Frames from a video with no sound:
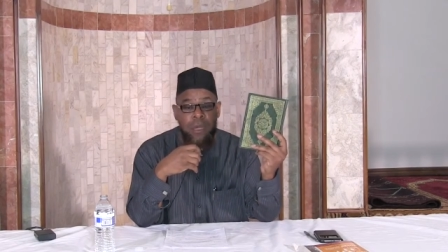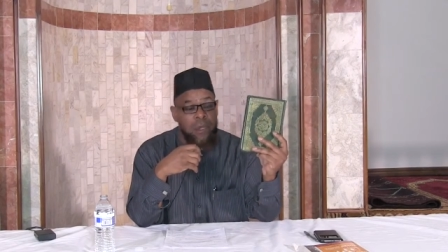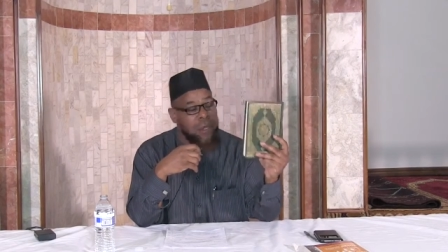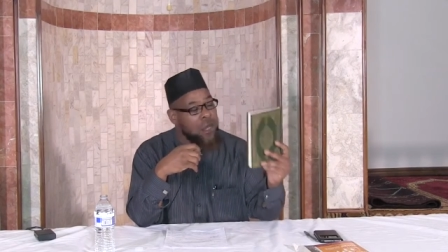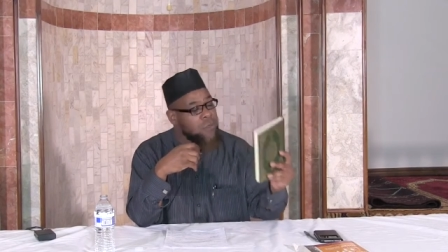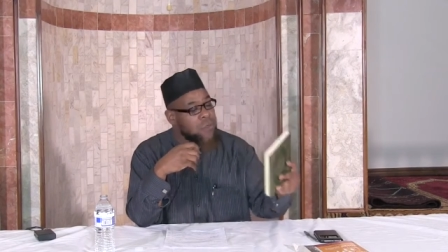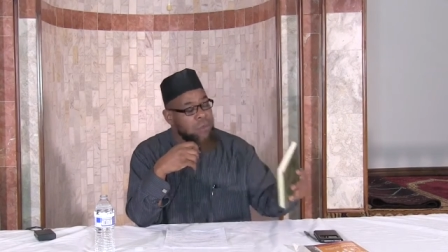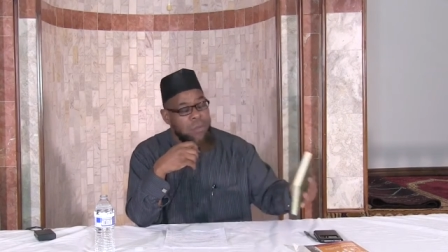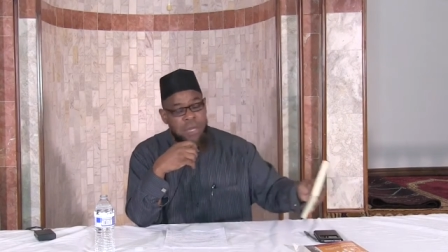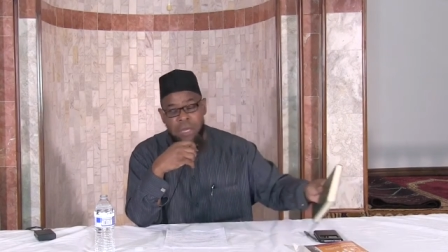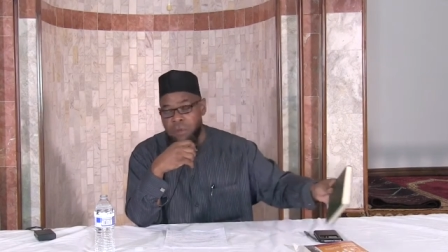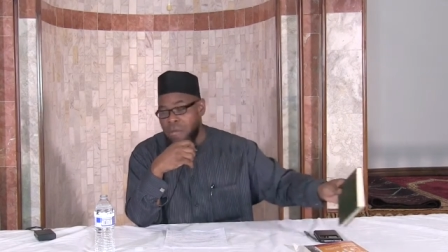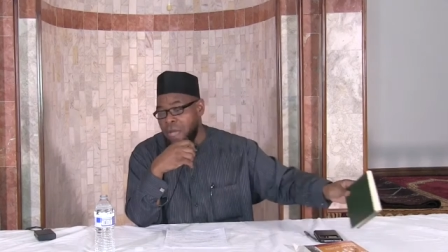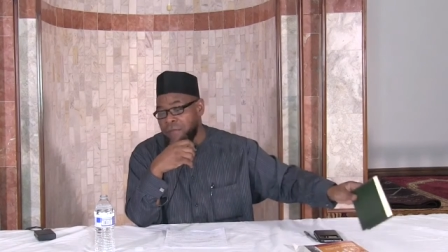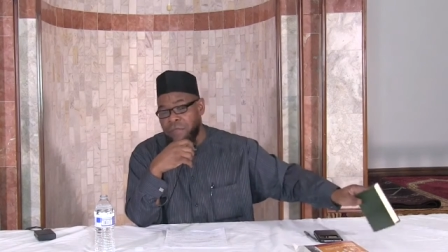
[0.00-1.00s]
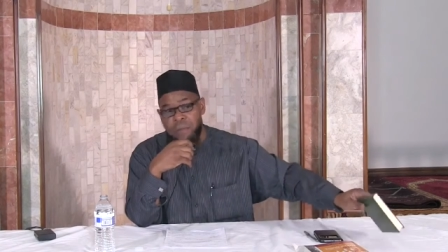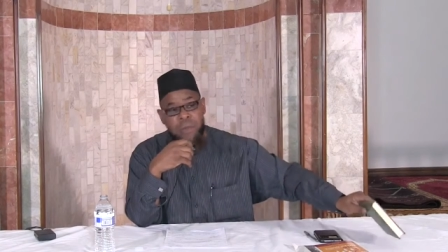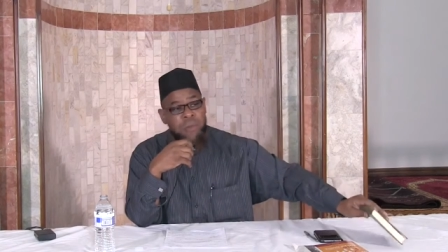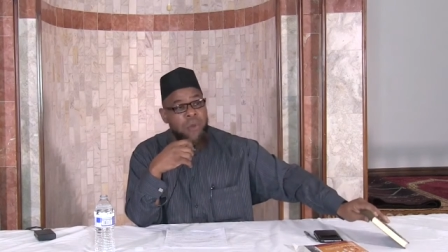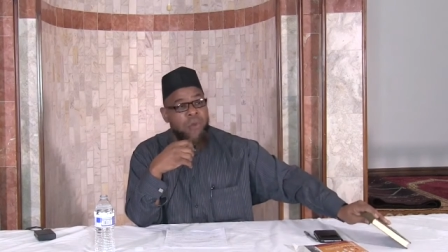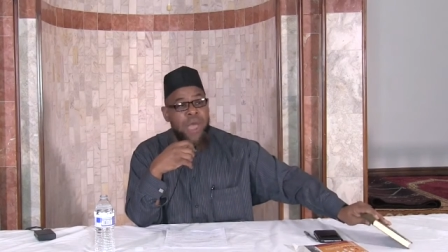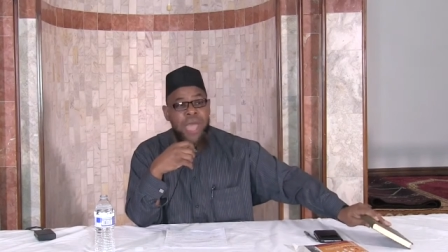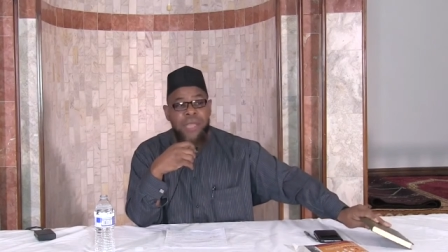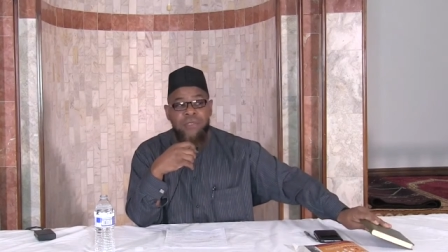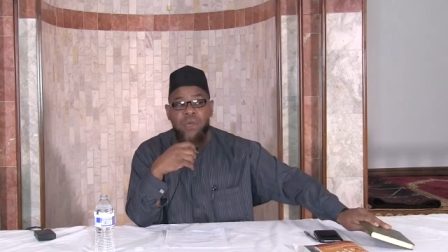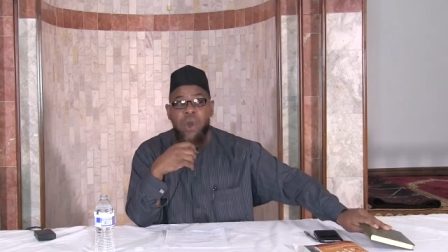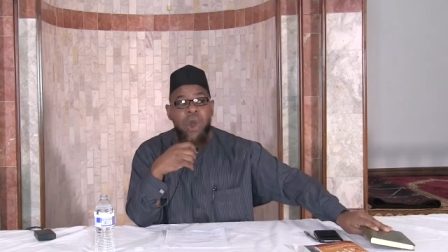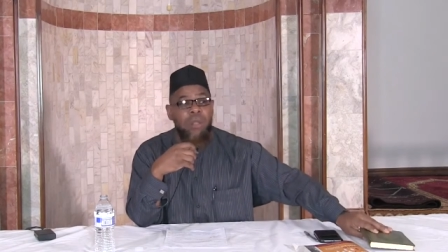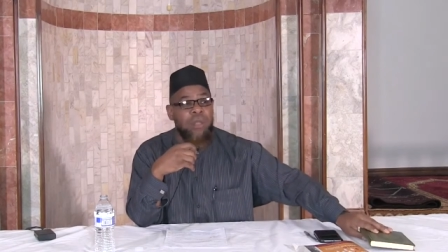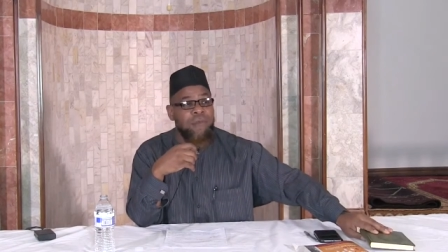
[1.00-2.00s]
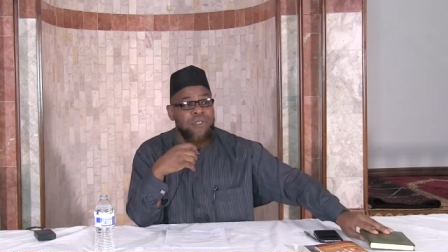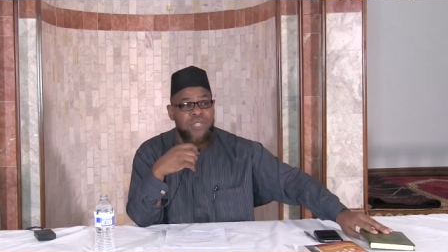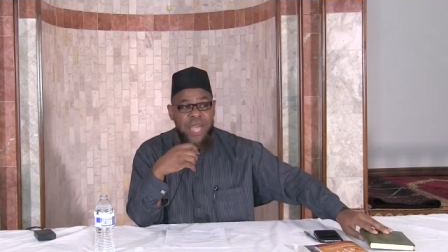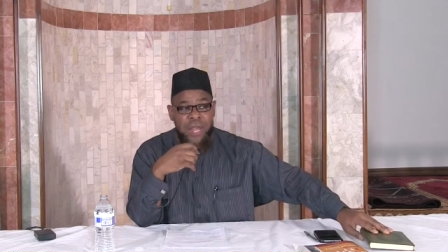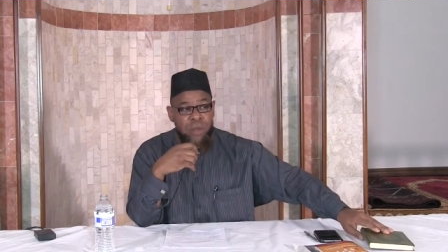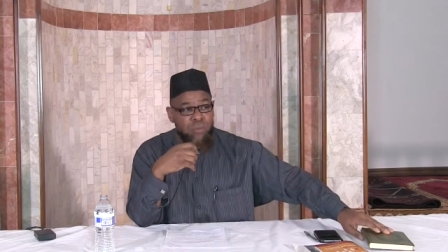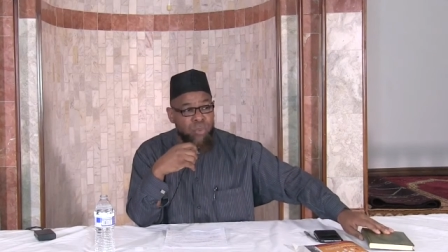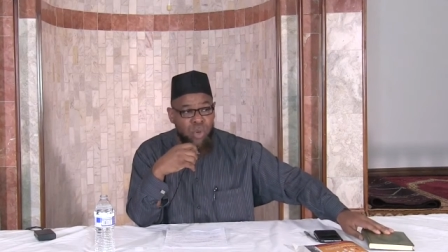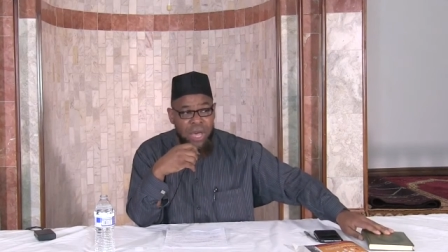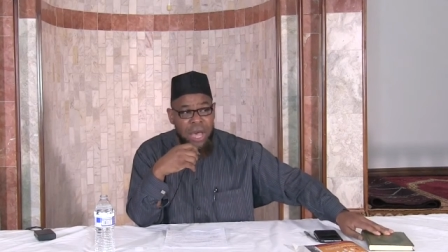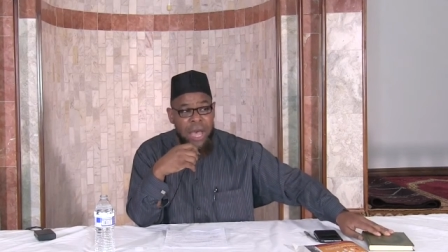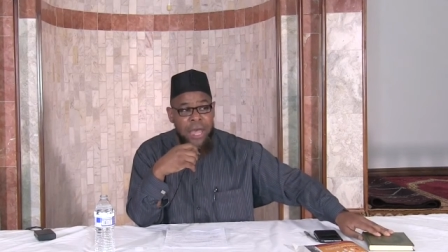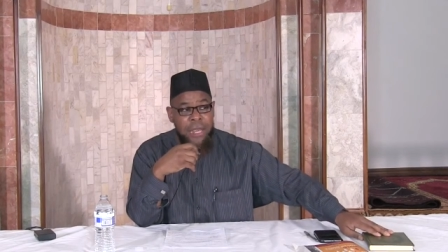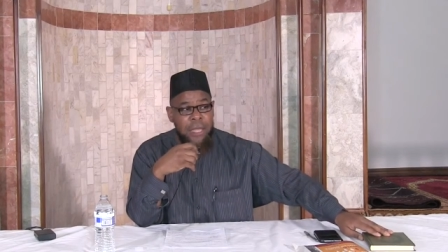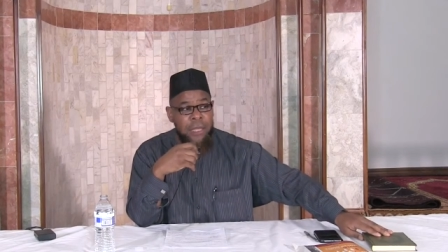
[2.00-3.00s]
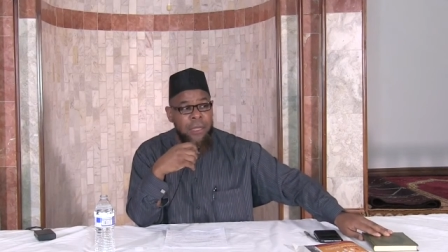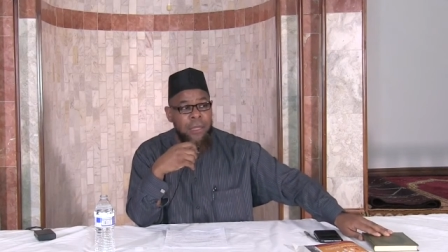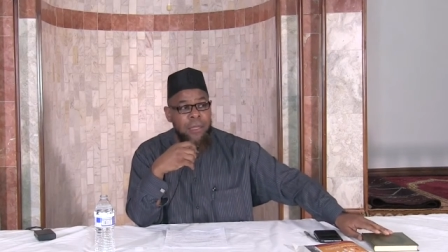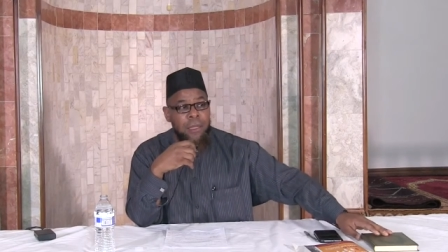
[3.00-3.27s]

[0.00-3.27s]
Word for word: It doesn't mean you have to memorize all of Sahih Bukhari,